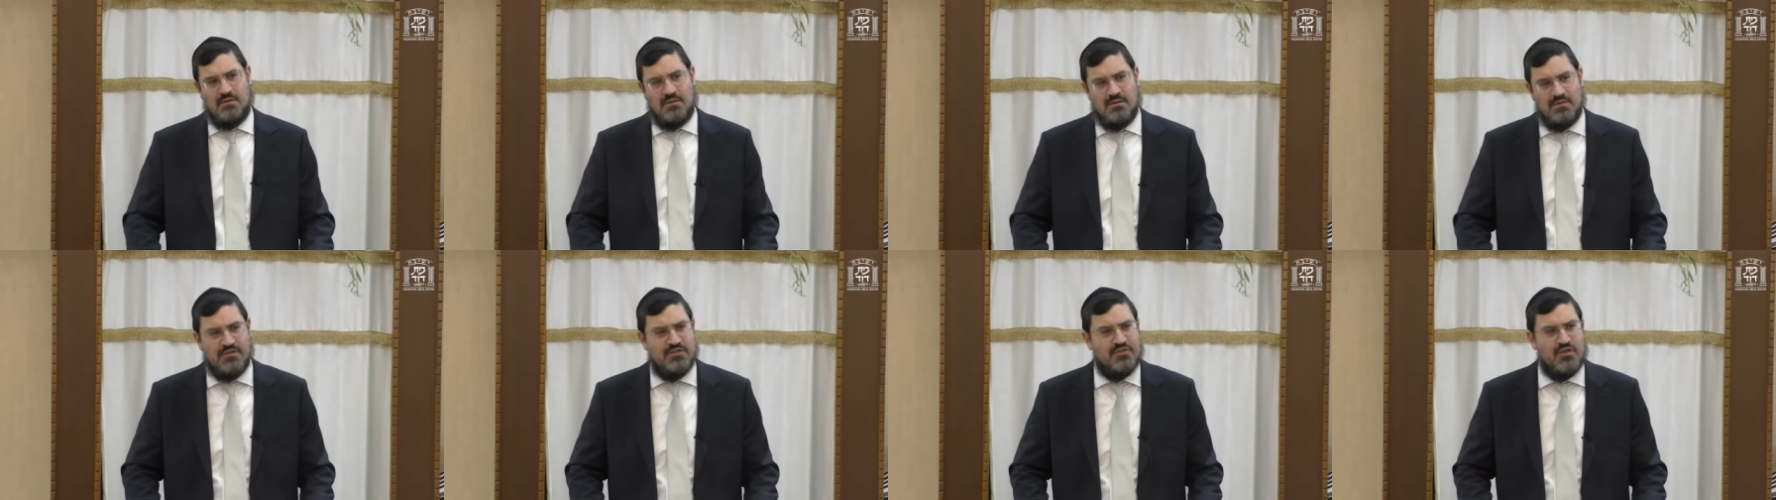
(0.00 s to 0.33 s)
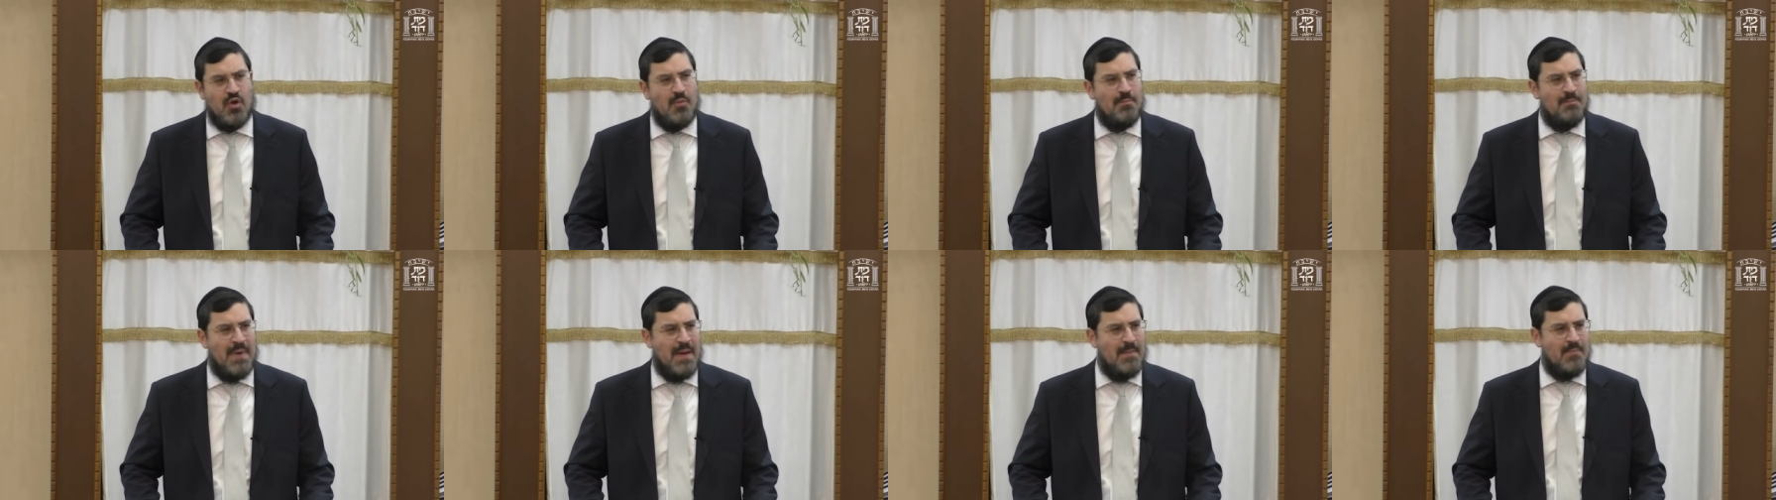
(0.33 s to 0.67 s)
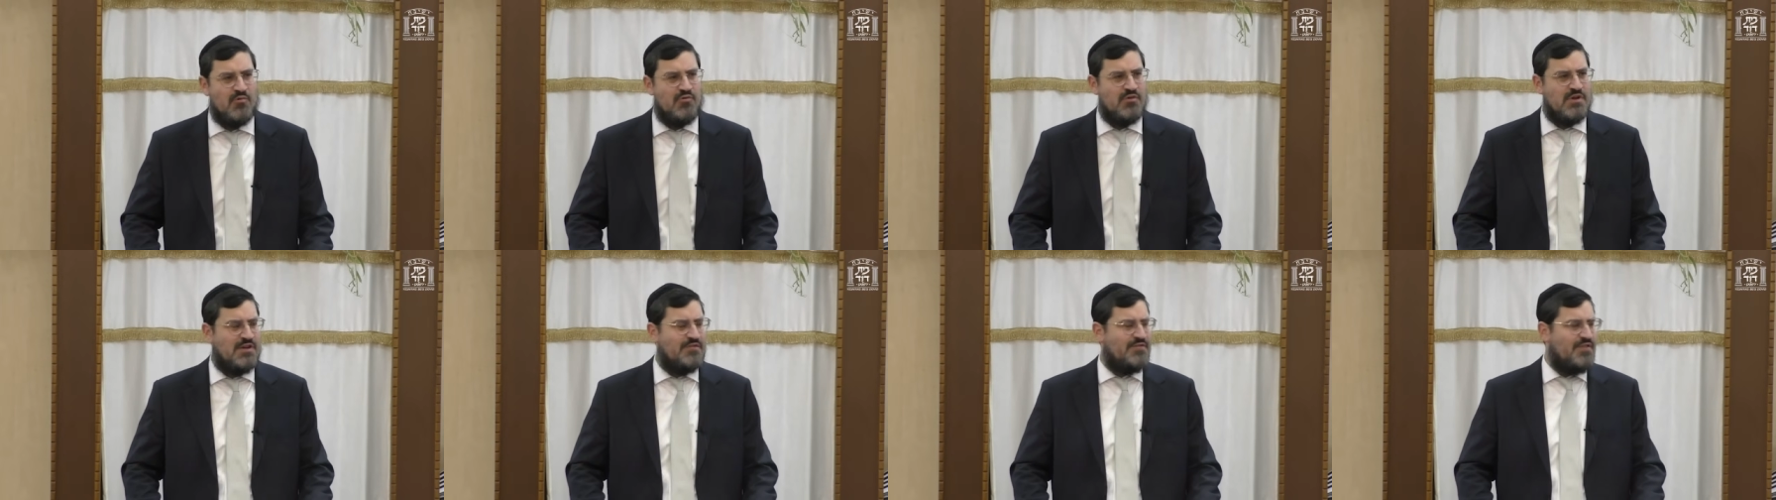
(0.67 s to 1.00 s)
There's no
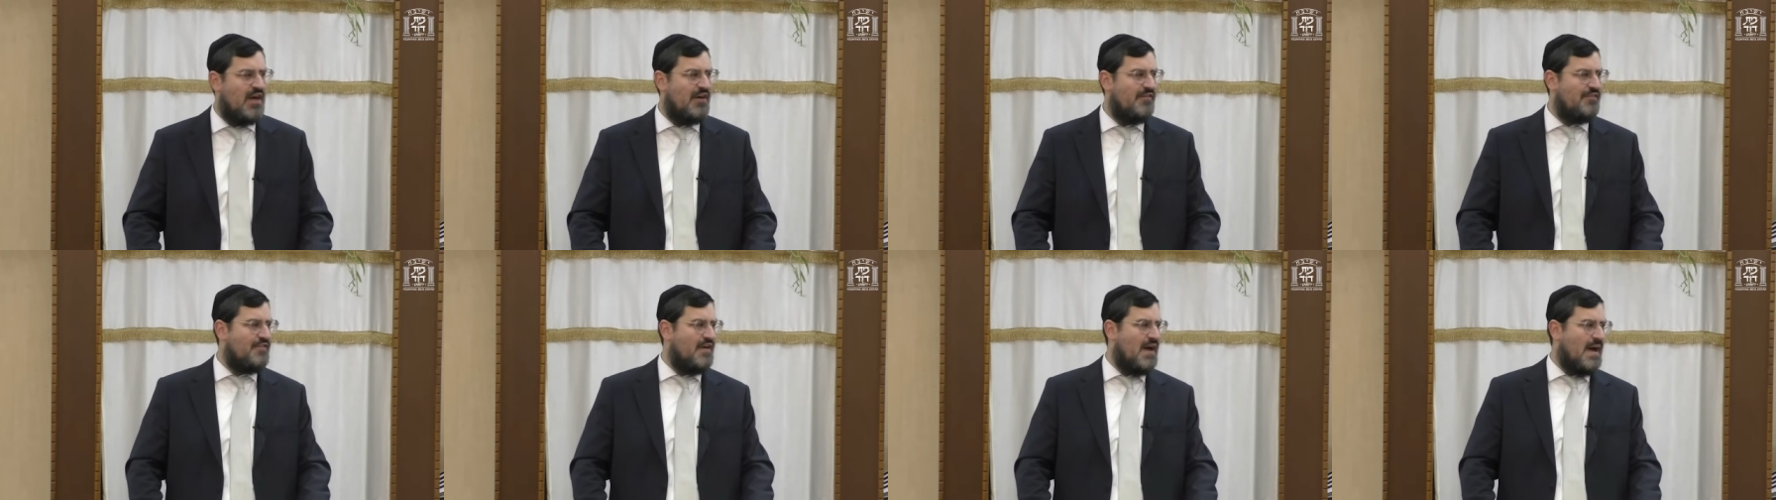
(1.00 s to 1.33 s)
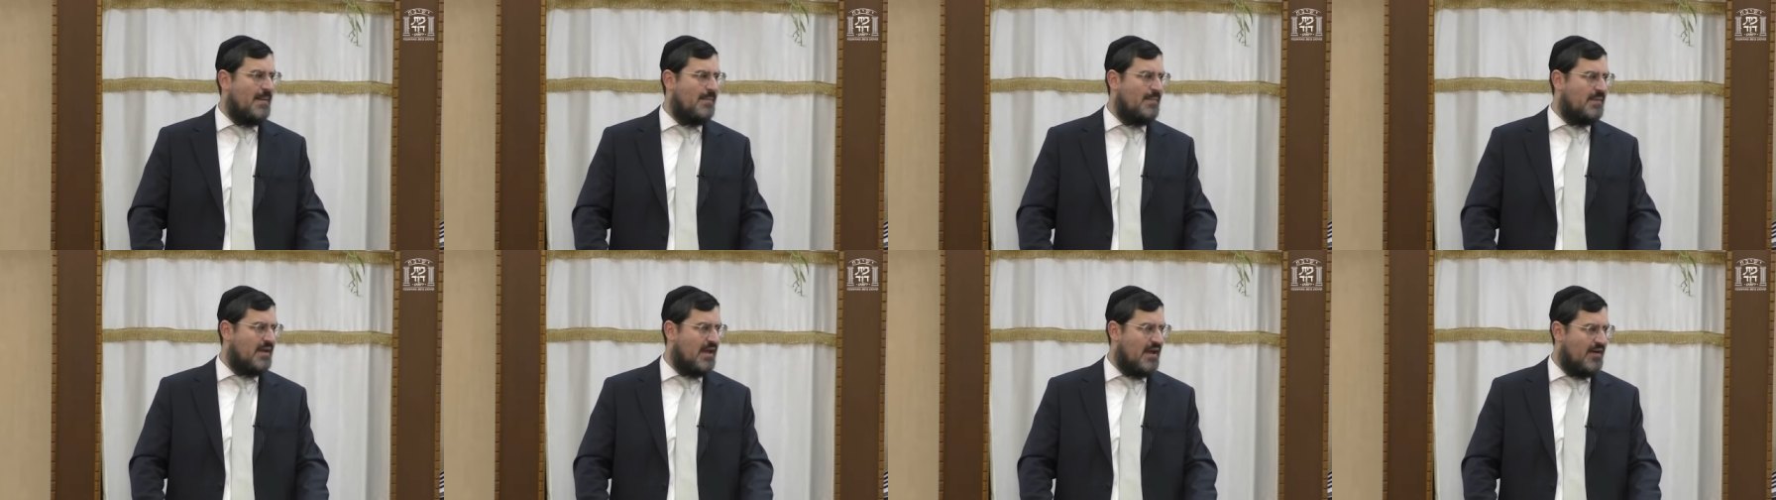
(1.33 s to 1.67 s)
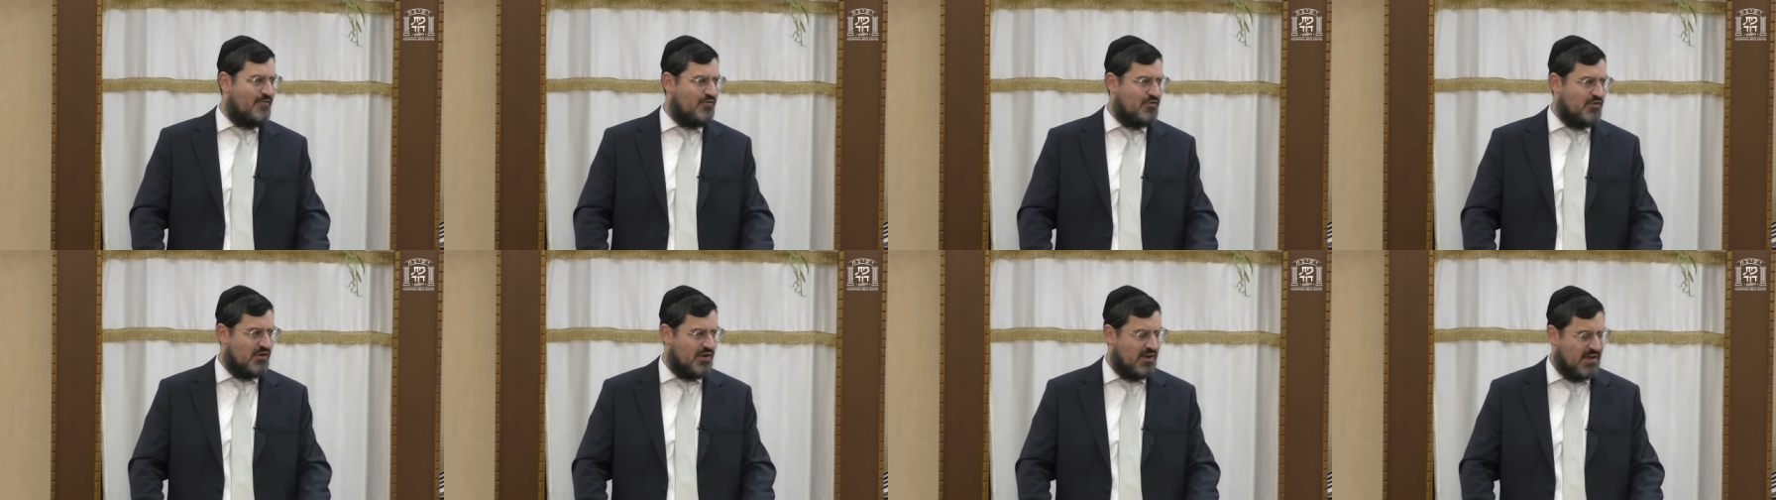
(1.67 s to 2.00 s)
memory of that family
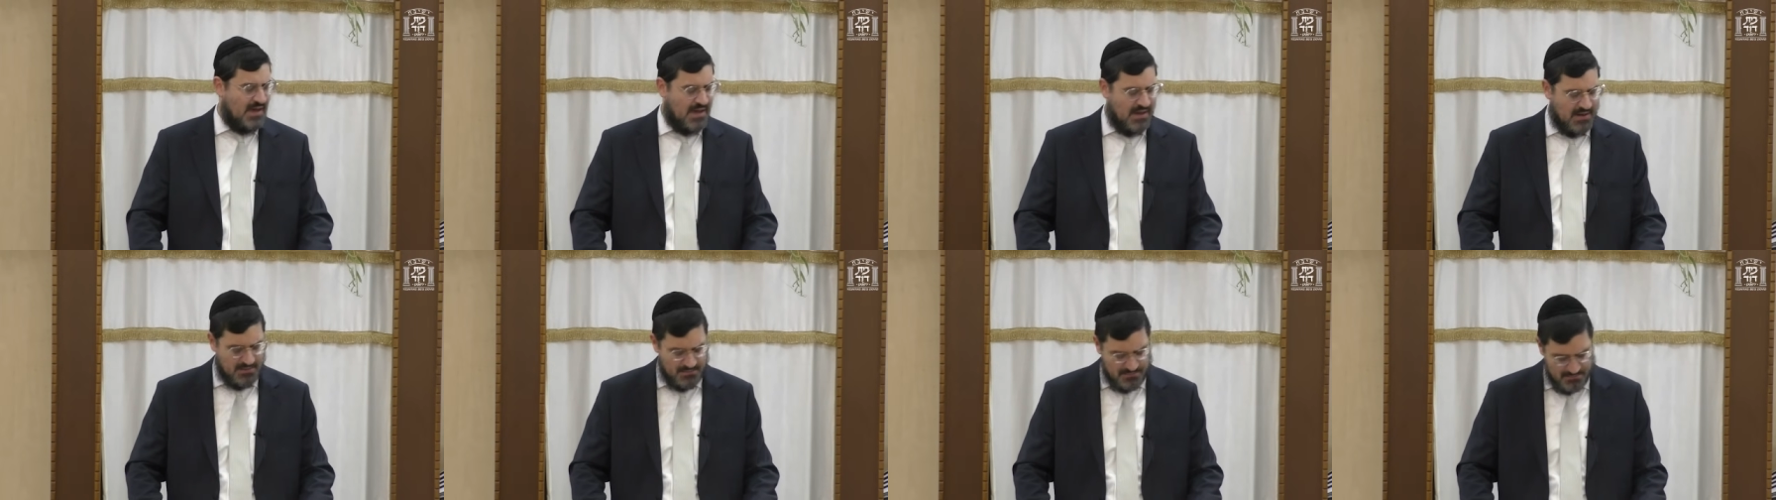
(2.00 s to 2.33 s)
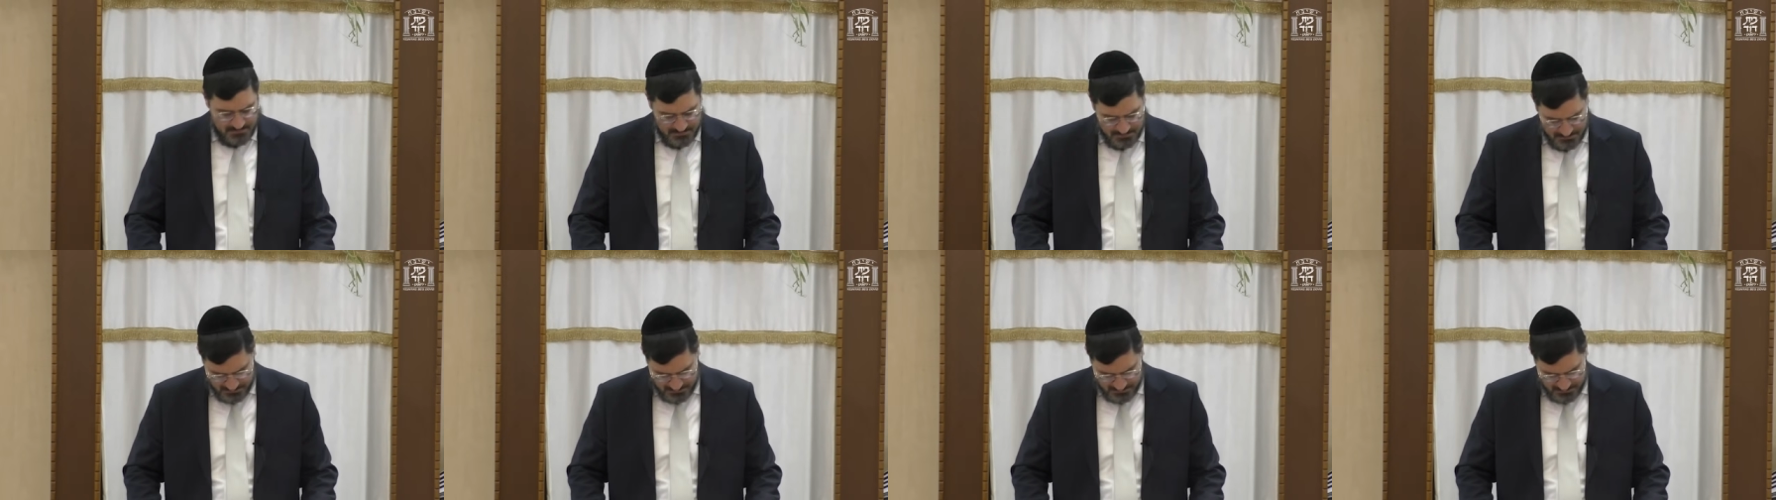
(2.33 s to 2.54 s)
ever again.